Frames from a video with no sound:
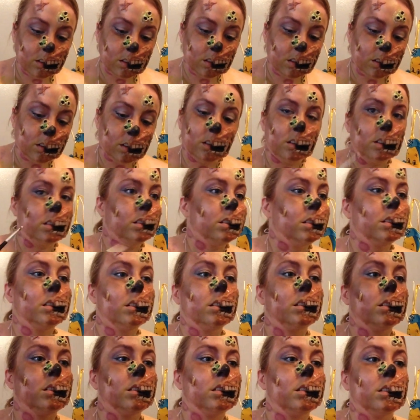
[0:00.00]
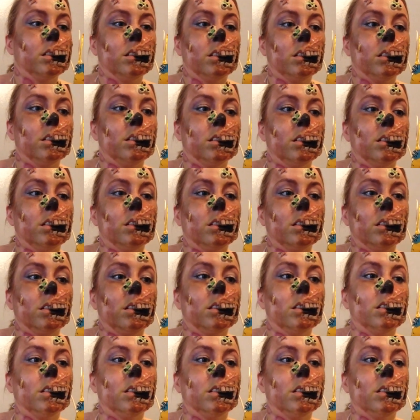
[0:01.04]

all of your face and your